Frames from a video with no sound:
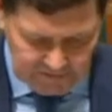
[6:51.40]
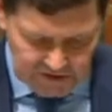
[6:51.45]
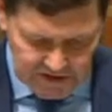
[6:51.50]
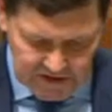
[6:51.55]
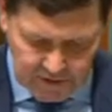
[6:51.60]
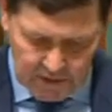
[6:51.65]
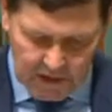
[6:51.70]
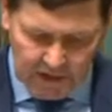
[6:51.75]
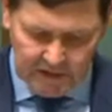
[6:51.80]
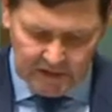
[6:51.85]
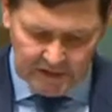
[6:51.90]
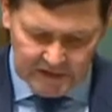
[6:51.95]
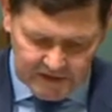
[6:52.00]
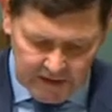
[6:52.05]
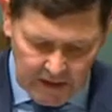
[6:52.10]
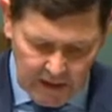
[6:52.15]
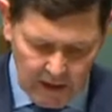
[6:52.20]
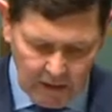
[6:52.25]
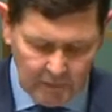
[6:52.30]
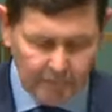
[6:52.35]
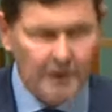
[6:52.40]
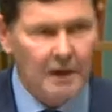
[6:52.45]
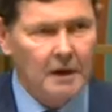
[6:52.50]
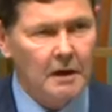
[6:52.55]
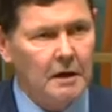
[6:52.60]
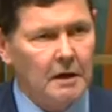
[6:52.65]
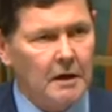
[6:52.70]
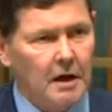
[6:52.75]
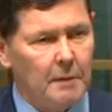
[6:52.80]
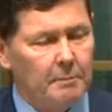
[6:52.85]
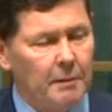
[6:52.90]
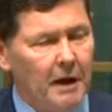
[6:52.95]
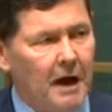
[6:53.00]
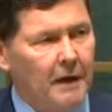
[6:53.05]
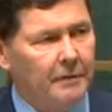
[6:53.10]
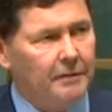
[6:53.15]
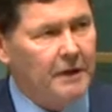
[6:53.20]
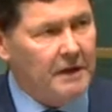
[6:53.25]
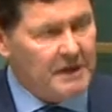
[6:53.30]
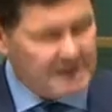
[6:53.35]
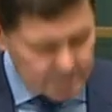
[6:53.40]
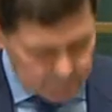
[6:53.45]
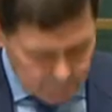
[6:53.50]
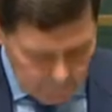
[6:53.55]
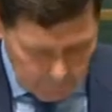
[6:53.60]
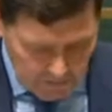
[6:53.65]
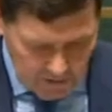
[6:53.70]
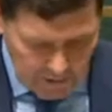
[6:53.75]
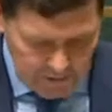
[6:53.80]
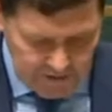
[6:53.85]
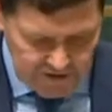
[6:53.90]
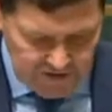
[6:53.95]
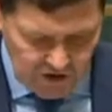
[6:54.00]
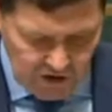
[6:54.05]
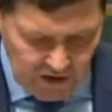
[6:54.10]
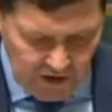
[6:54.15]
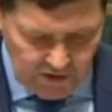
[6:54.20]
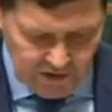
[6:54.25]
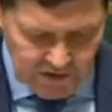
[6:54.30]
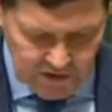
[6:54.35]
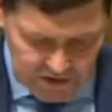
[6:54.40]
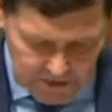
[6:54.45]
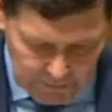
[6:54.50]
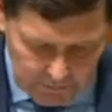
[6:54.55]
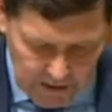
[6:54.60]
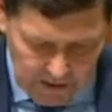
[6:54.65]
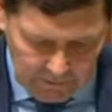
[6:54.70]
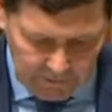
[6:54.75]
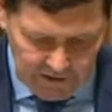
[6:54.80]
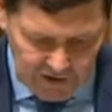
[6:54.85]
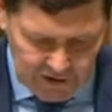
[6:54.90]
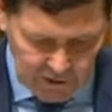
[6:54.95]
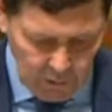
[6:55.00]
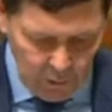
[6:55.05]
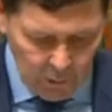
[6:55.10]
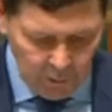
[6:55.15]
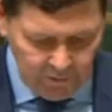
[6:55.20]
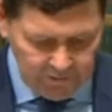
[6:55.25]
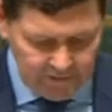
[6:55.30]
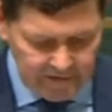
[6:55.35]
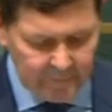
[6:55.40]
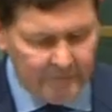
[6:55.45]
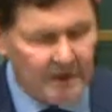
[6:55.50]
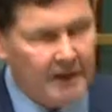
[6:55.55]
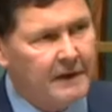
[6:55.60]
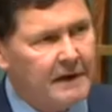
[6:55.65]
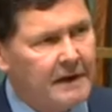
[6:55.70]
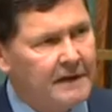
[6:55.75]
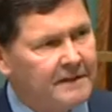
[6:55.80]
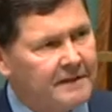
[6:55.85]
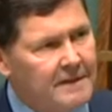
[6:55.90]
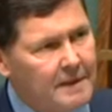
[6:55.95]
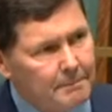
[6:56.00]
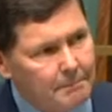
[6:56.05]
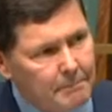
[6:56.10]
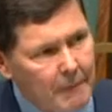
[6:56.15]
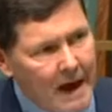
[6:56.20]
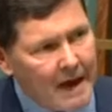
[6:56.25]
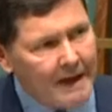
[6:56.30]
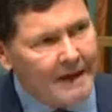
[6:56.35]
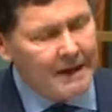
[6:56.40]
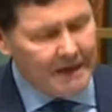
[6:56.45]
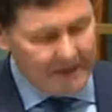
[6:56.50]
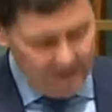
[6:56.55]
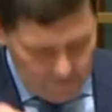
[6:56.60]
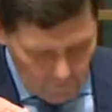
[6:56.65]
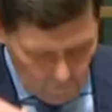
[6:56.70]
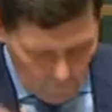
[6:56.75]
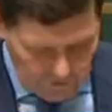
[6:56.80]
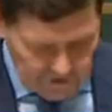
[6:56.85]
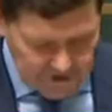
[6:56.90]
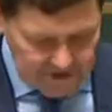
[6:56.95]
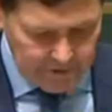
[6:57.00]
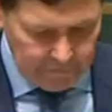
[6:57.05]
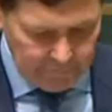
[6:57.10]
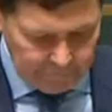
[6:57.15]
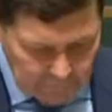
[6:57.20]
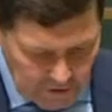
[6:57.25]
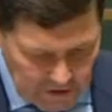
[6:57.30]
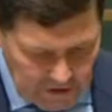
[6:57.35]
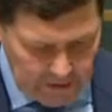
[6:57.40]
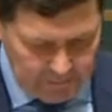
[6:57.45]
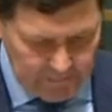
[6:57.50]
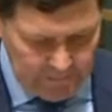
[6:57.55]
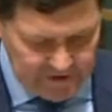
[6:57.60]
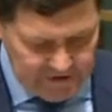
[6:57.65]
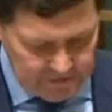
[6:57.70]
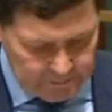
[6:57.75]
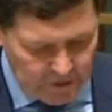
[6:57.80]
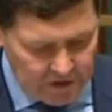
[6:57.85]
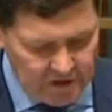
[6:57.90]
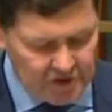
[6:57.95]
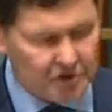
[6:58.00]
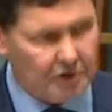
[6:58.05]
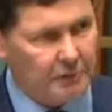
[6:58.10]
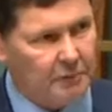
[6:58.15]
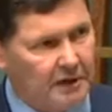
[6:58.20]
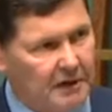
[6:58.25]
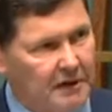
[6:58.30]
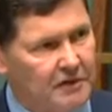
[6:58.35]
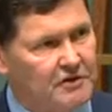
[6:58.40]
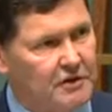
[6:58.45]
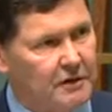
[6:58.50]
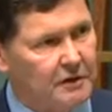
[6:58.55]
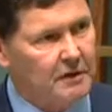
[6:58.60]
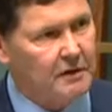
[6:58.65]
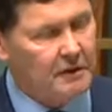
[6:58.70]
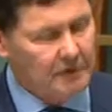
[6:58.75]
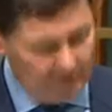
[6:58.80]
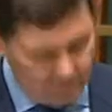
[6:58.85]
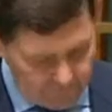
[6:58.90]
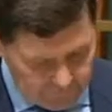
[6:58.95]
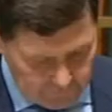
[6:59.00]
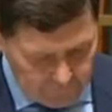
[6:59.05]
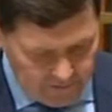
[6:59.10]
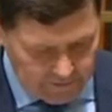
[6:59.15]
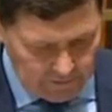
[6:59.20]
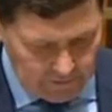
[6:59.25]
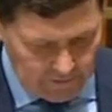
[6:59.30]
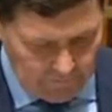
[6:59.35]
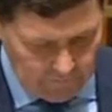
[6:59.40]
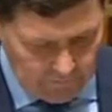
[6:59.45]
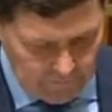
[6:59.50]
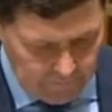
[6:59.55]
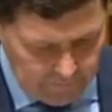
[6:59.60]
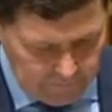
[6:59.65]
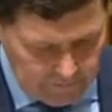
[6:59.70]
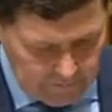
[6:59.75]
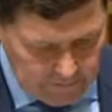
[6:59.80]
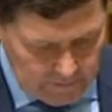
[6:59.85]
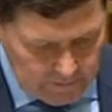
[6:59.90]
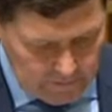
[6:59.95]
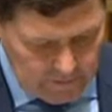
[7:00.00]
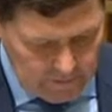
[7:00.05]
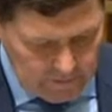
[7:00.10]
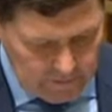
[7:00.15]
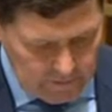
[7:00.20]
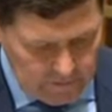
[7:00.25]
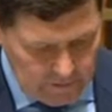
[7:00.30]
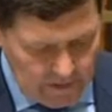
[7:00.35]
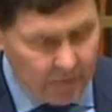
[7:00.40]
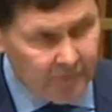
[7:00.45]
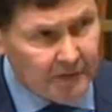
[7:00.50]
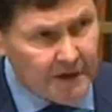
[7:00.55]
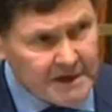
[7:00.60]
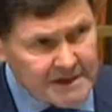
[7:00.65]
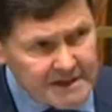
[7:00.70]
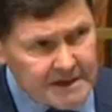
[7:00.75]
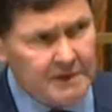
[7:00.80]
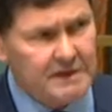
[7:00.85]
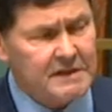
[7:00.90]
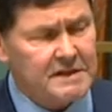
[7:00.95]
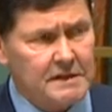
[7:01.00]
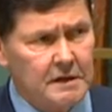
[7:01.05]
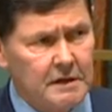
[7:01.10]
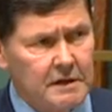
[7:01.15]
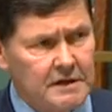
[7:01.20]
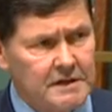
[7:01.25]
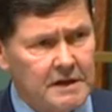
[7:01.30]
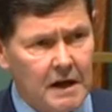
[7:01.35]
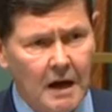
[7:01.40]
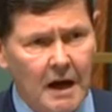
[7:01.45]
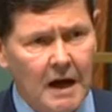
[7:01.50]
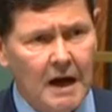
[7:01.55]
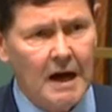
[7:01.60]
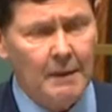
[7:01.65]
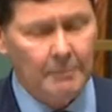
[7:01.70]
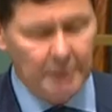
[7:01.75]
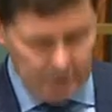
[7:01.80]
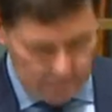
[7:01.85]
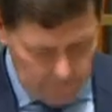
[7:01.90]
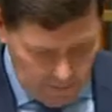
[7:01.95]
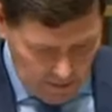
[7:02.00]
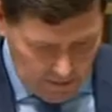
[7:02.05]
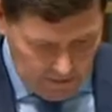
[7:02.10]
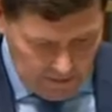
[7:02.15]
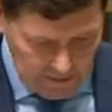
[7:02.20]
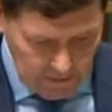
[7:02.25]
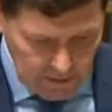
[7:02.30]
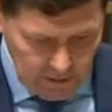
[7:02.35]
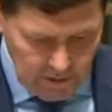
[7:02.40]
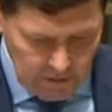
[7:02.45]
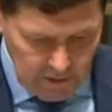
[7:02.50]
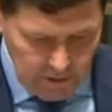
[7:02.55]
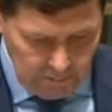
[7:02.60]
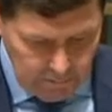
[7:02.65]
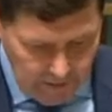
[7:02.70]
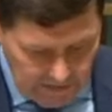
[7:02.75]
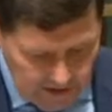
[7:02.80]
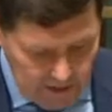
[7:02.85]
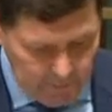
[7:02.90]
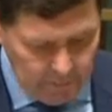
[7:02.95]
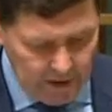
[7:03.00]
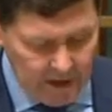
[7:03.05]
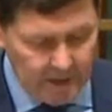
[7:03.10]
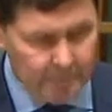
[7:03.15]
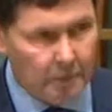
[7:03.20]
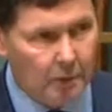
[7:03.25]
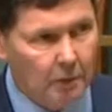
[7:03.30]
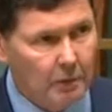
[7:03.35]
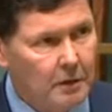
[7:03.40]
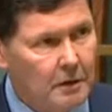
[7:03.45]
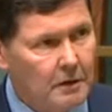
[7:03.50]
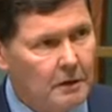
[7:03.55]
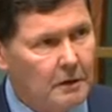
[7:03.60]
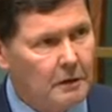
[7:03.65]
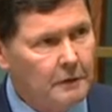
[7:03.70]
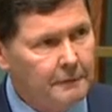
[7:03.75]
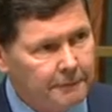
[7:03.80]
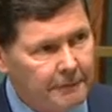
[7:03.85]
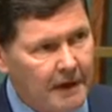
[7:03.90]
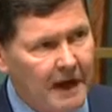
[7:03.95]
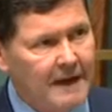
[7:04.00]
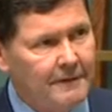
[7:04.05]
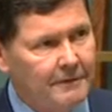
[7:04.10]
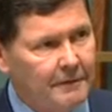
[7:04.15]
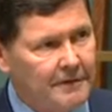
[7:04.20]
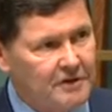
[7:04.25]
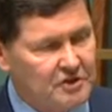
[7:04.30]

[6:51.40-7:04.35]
Australians have about these proposed changes to marriage laws is the manner in which the freedom of speech and religion is threatened. And these concerns are harboured by many people who favour the